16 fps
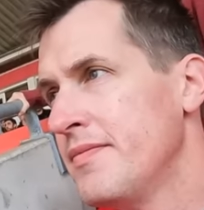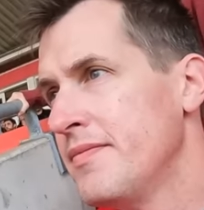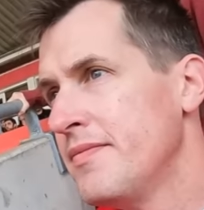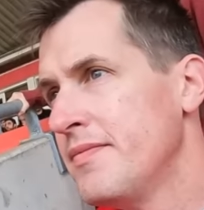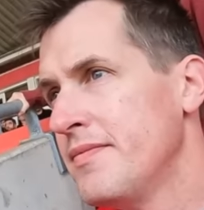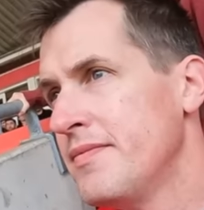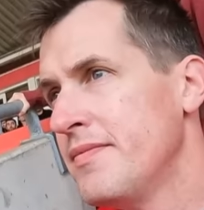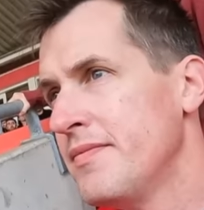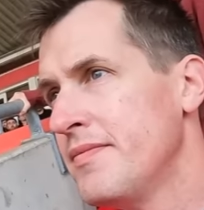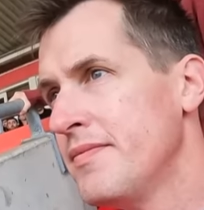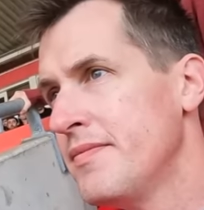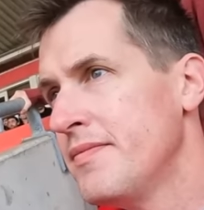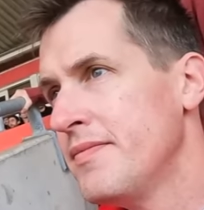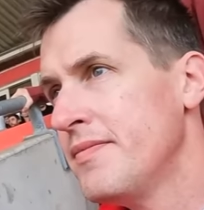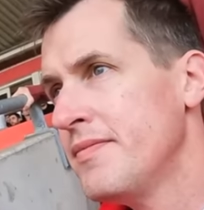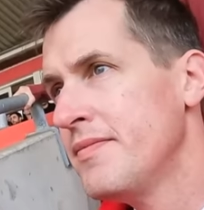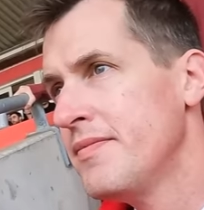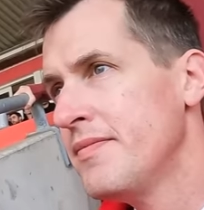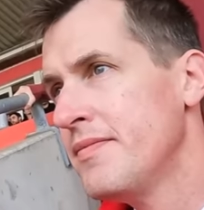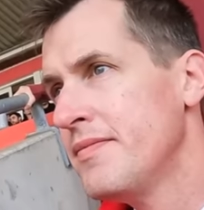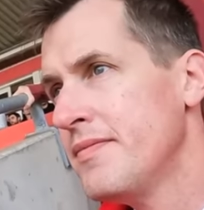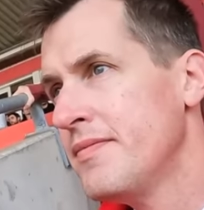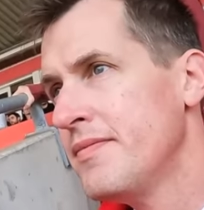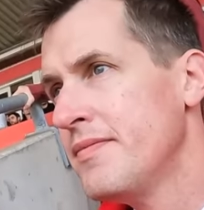
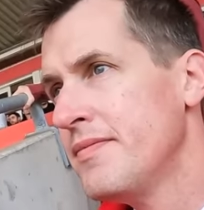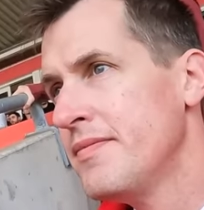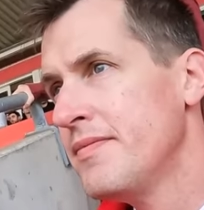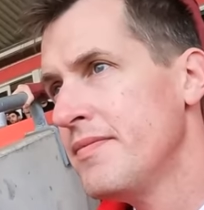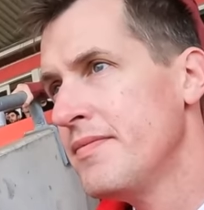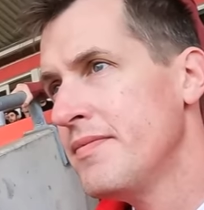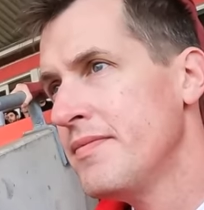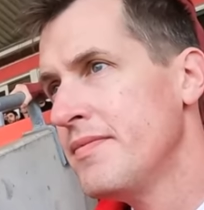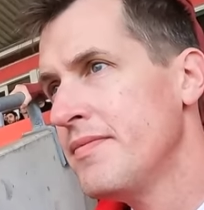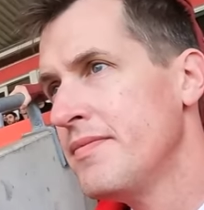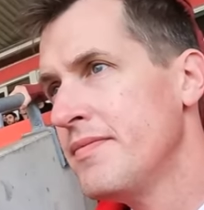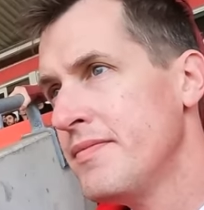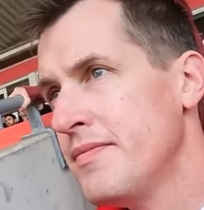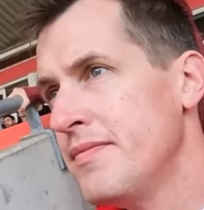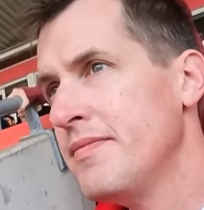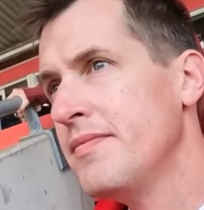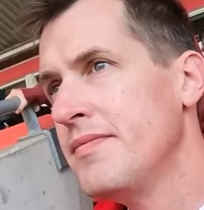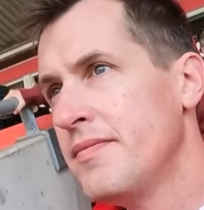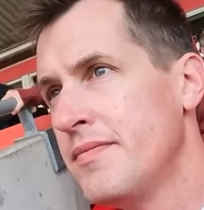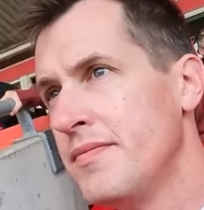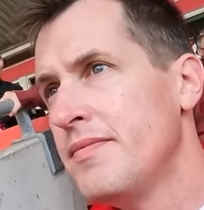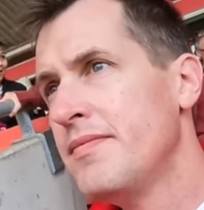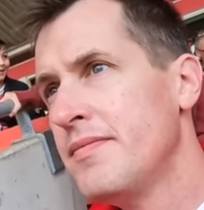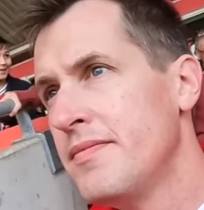
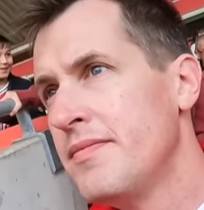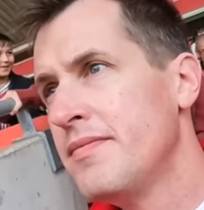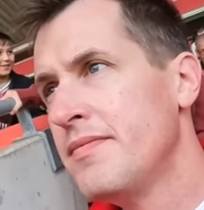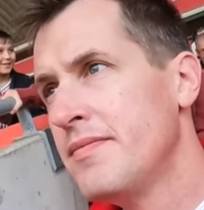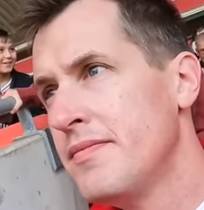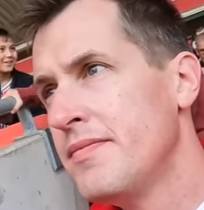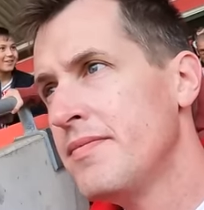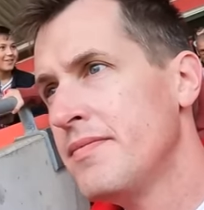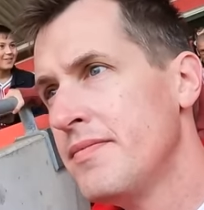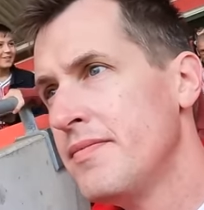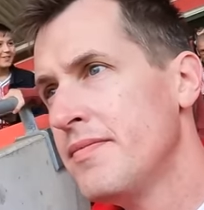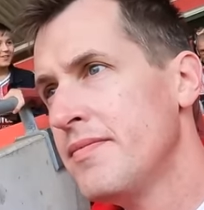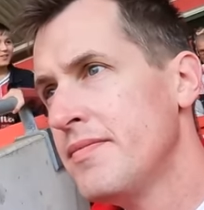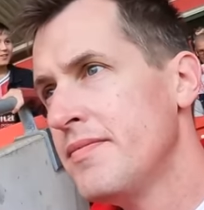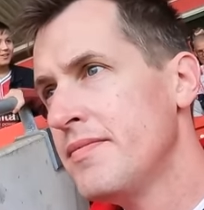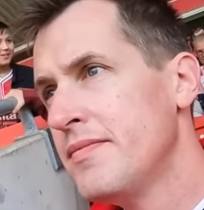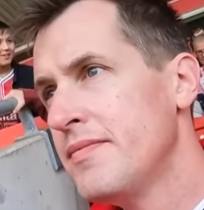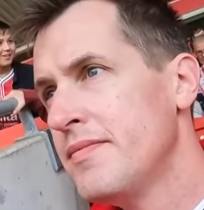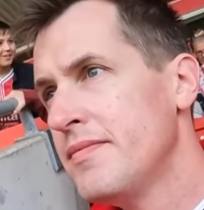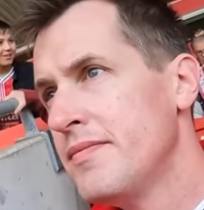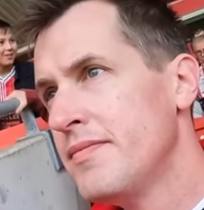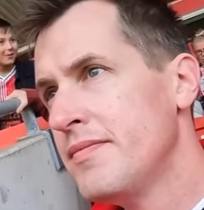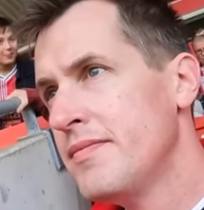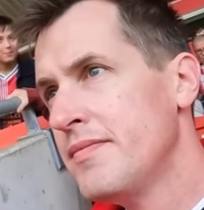
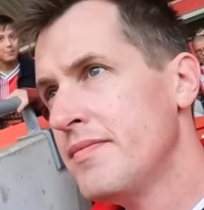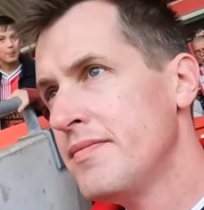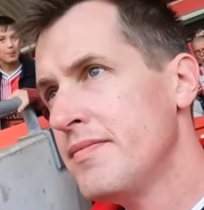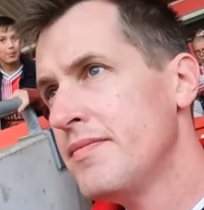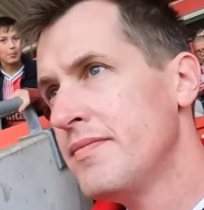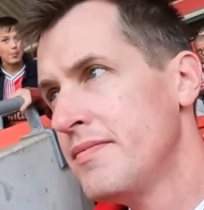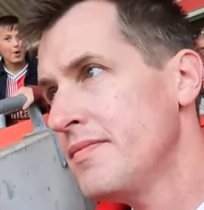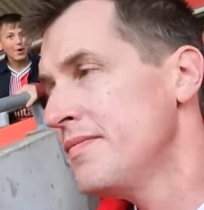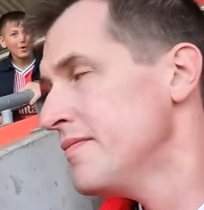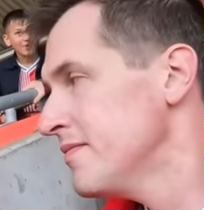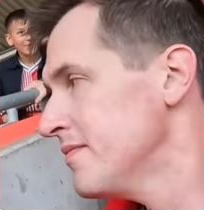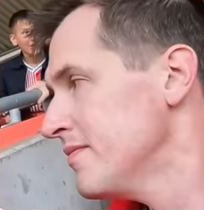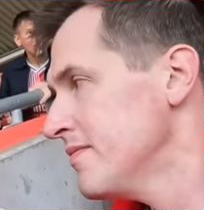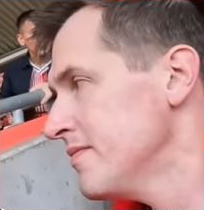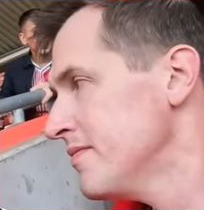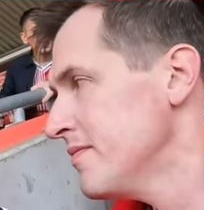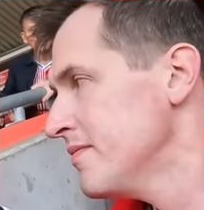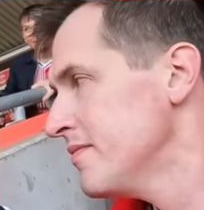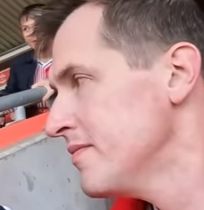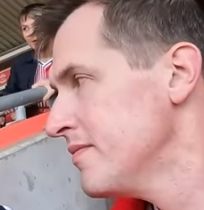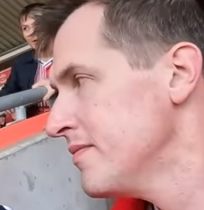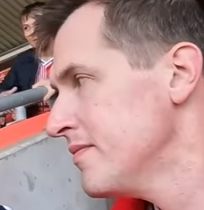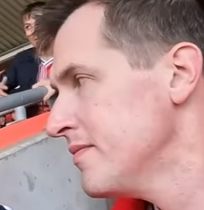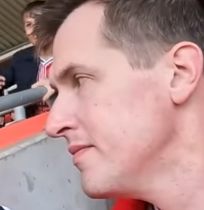
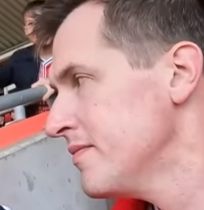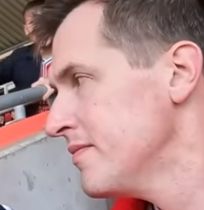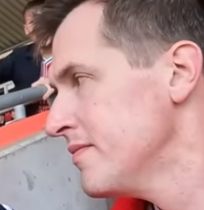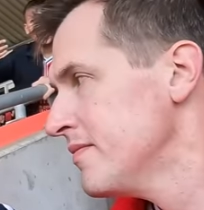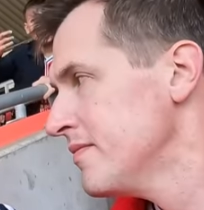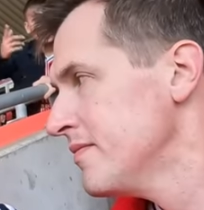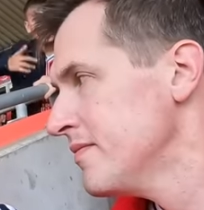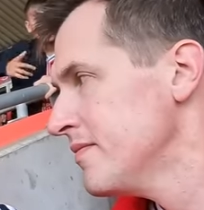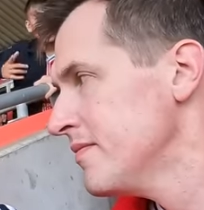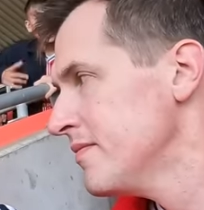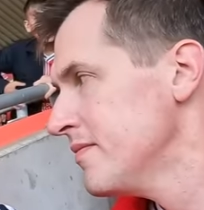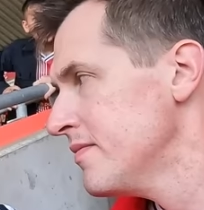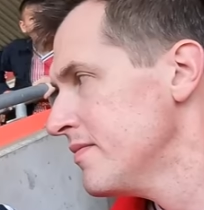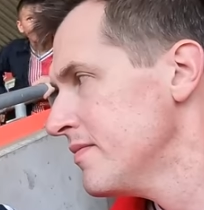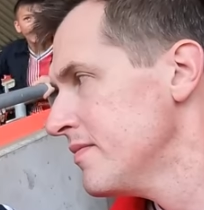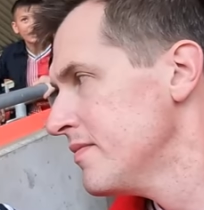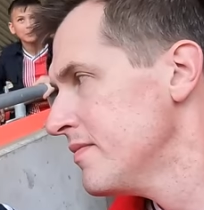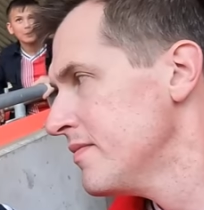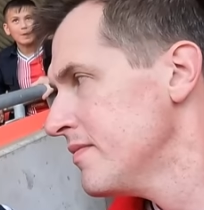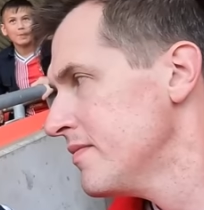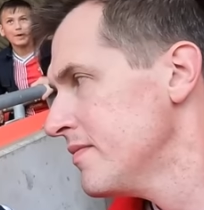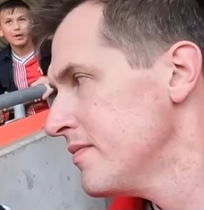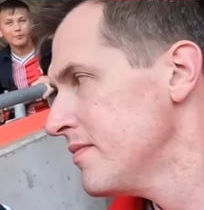This person isn't speaking.